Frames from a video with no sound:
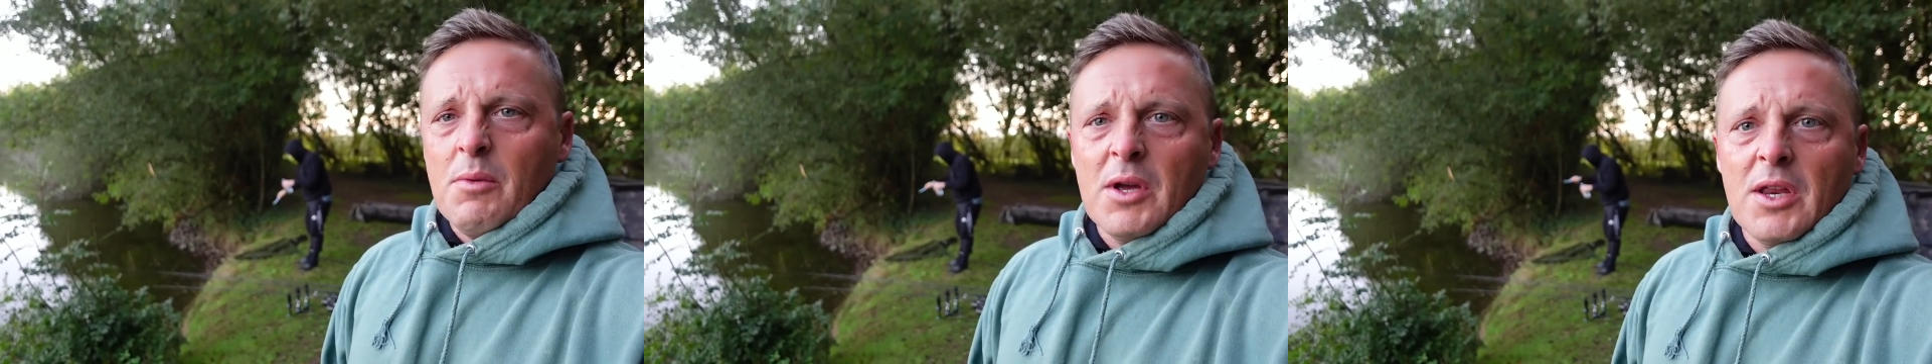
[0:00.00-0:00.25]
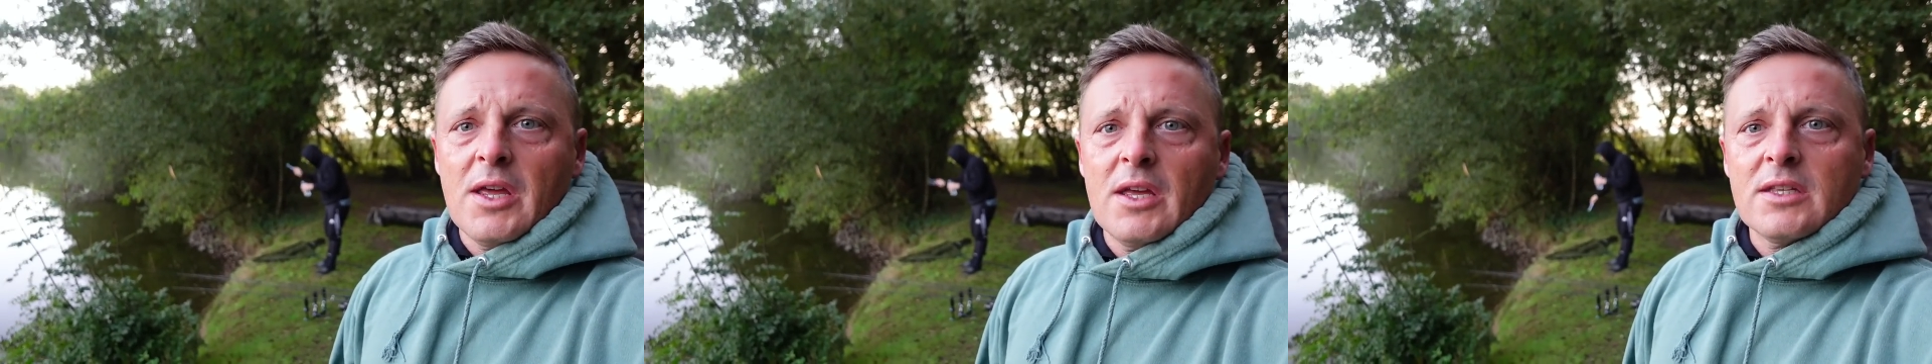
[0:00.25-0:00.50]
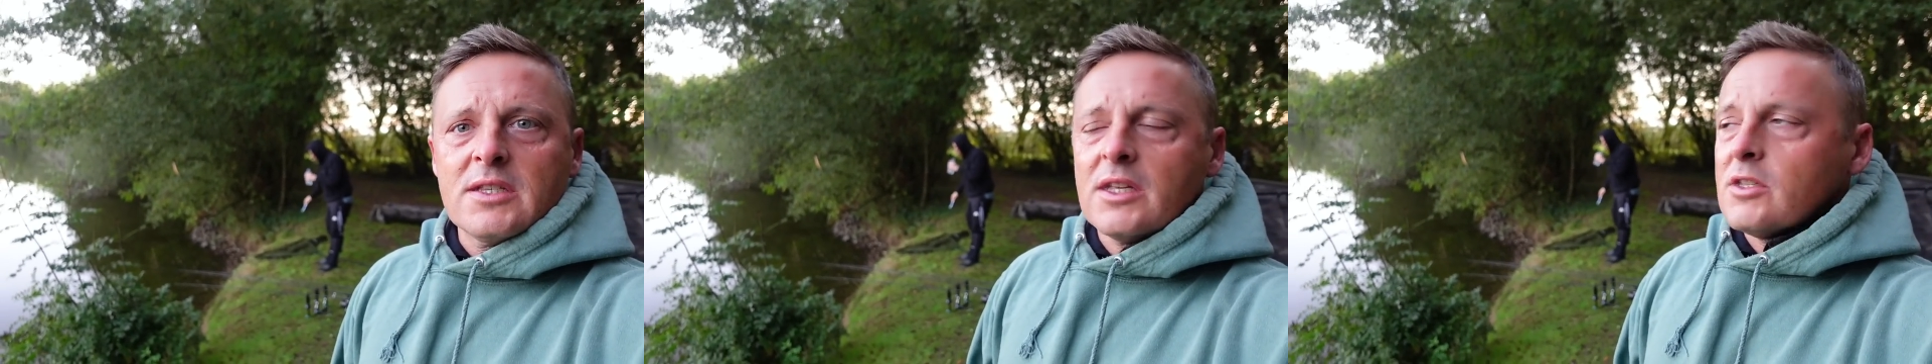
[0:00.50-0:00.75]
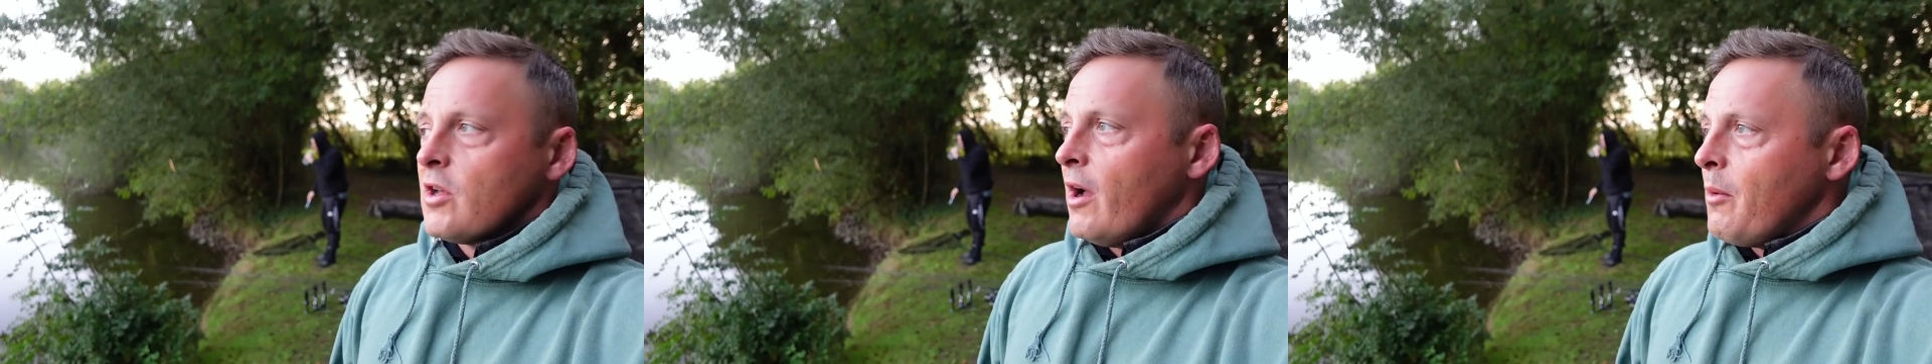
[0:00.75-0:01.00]
we're gonna
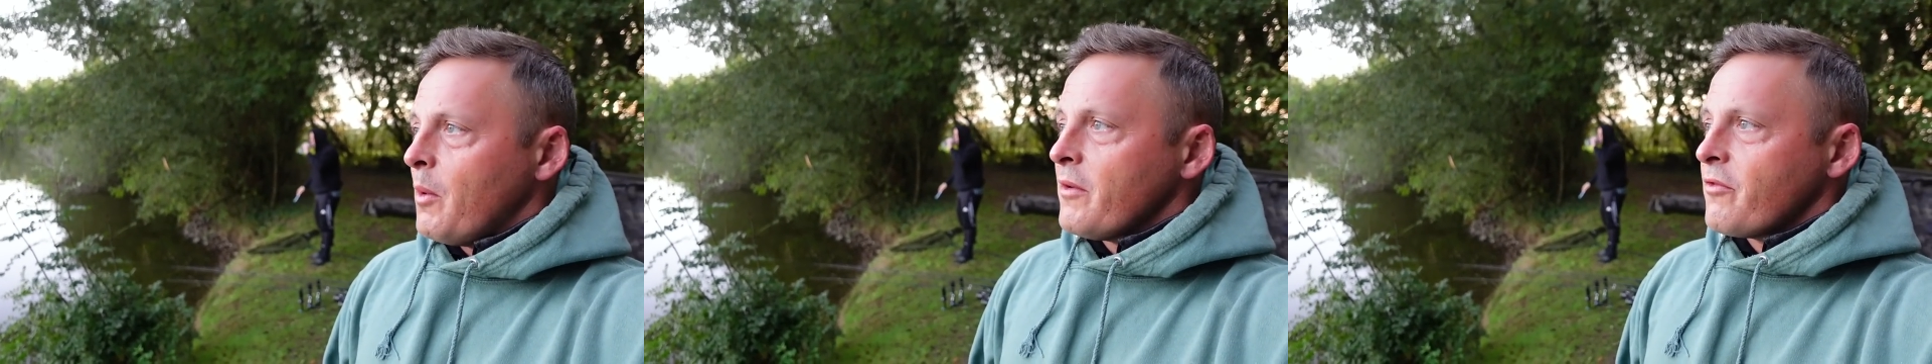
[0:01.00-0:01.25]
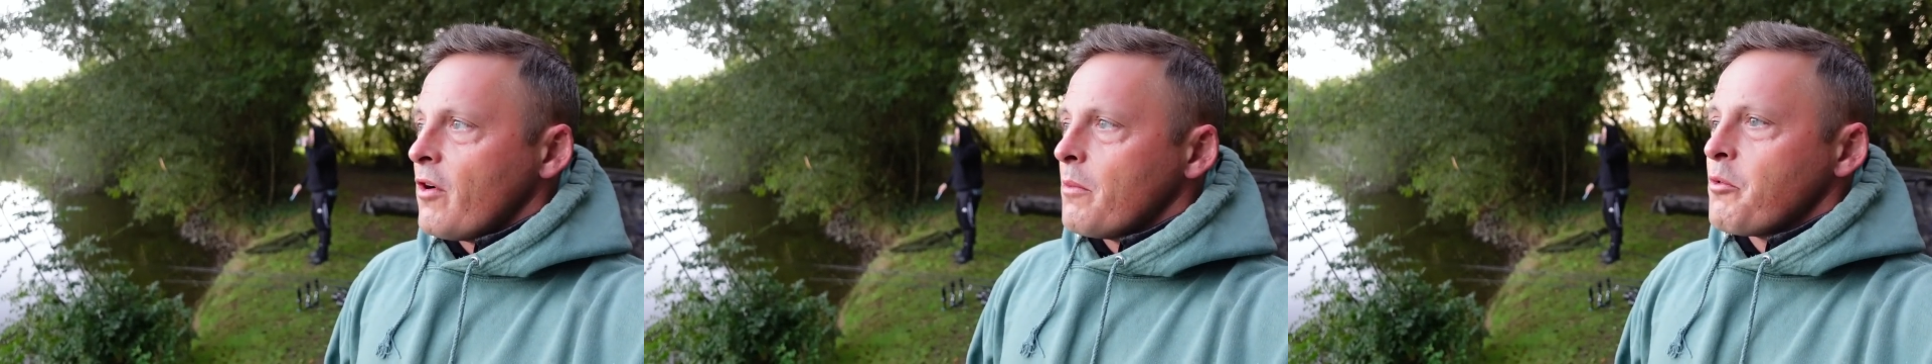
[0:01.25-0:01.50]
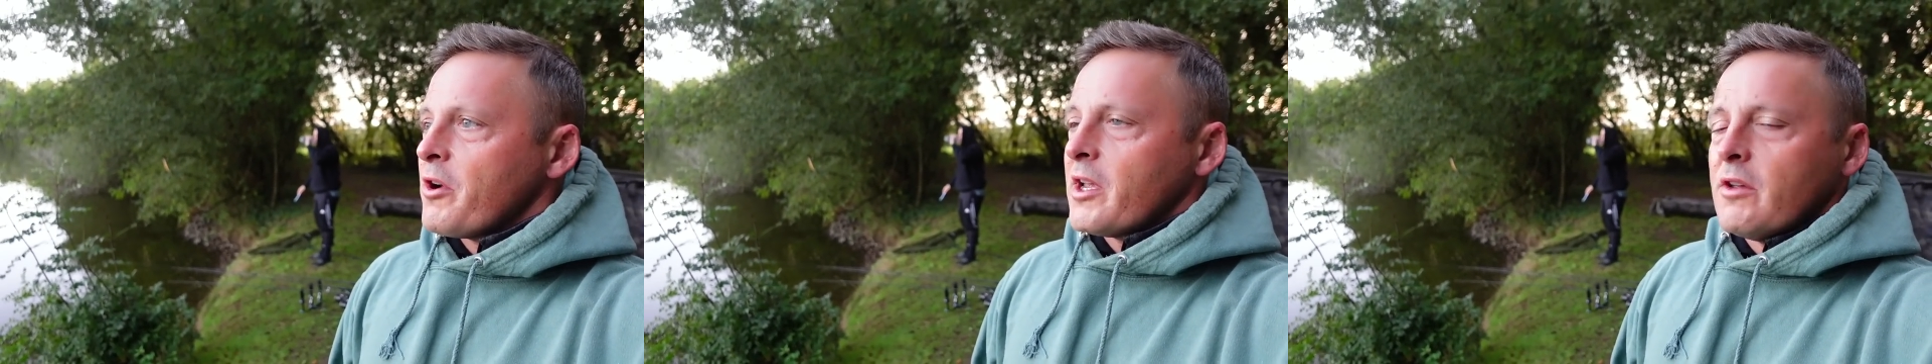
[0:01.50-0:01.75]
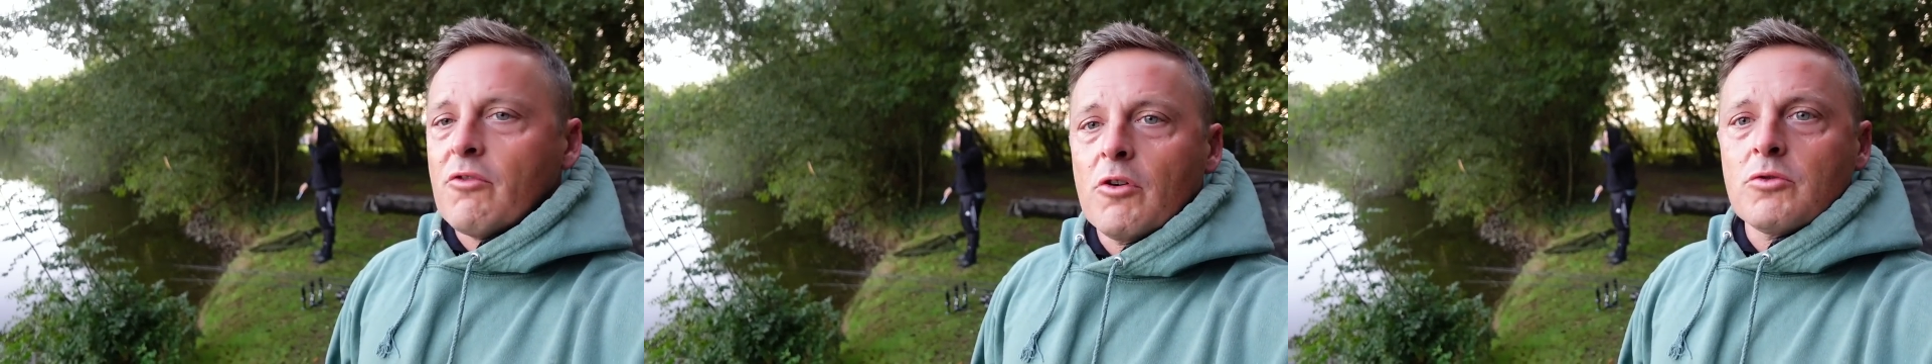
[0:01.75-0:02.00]
sit tight, wait for our
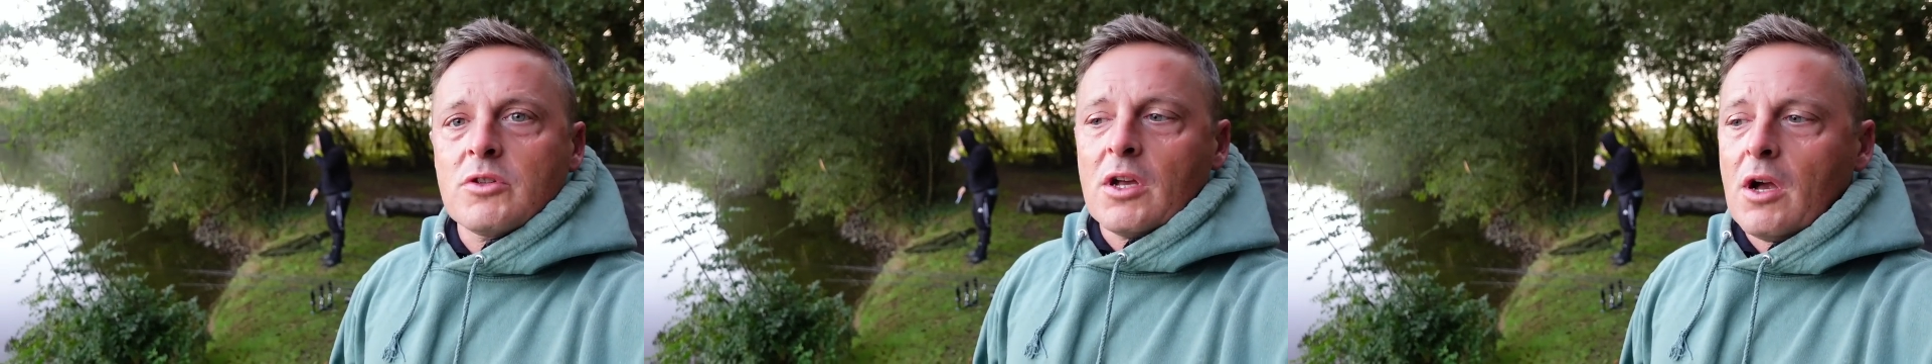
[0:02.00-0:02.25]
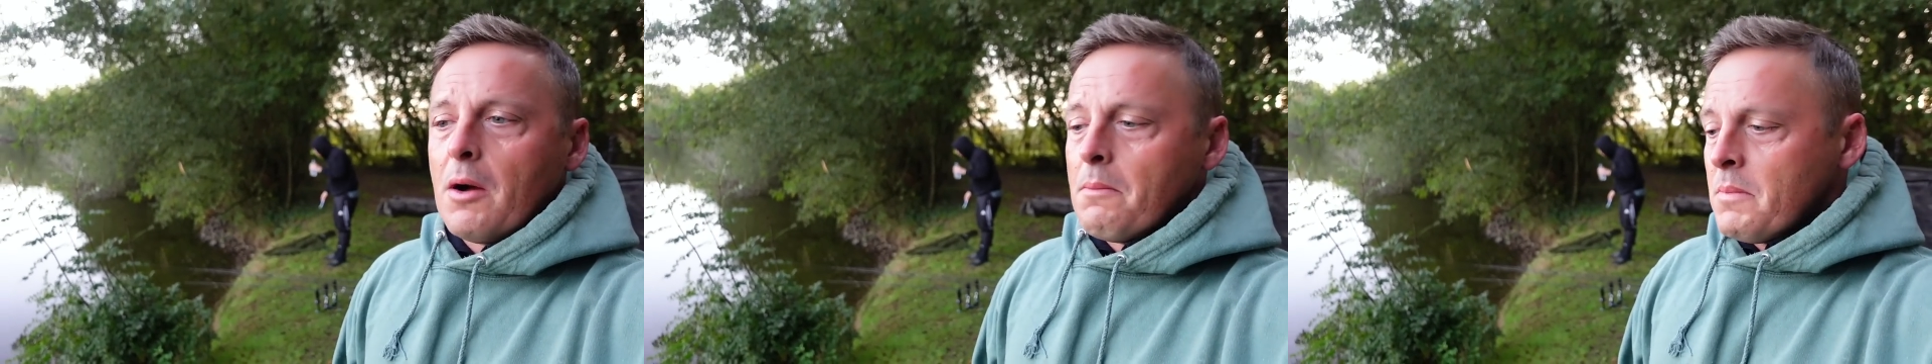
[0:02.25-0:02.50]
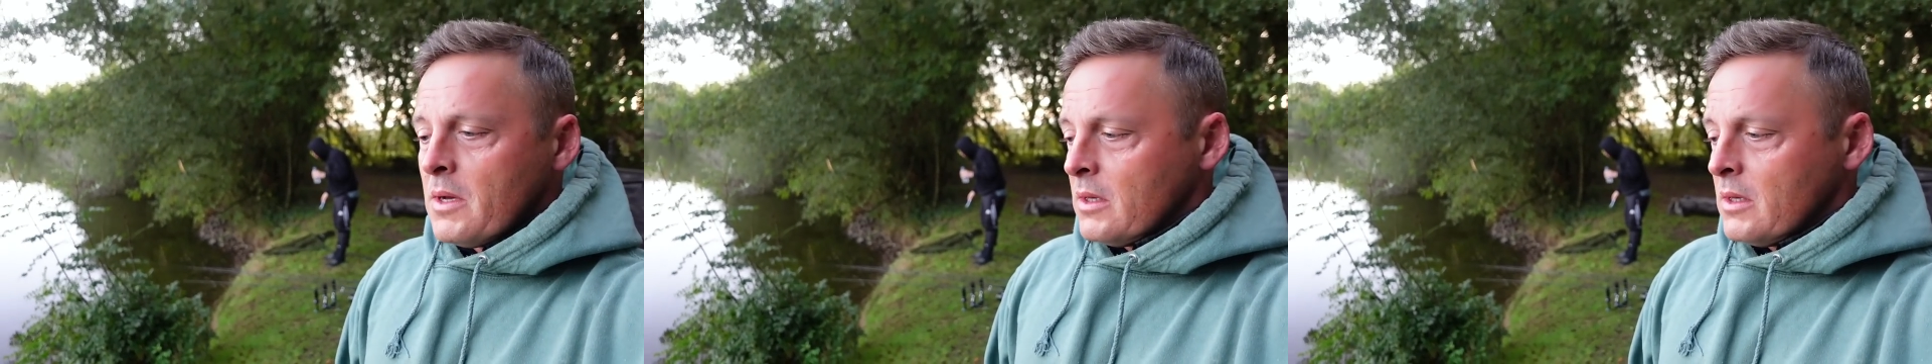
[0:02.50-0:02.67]
brekkie rolls to come.